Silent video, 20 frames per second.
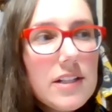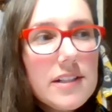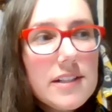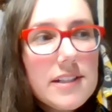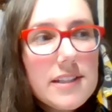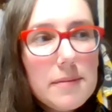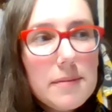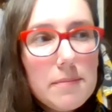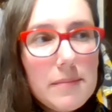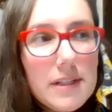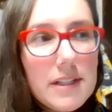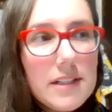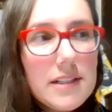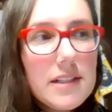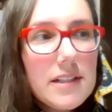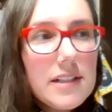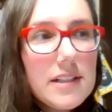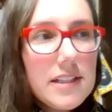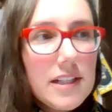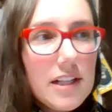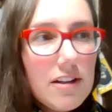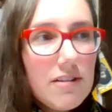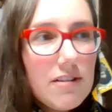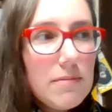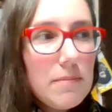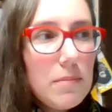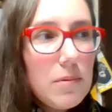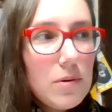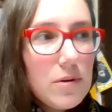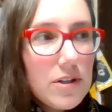to submit a
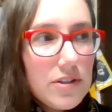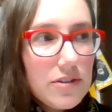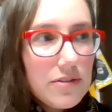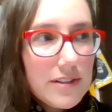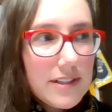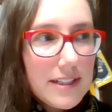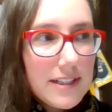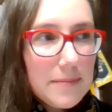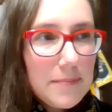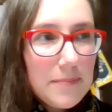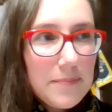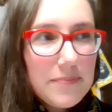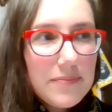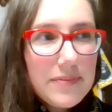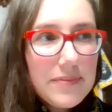self-portrait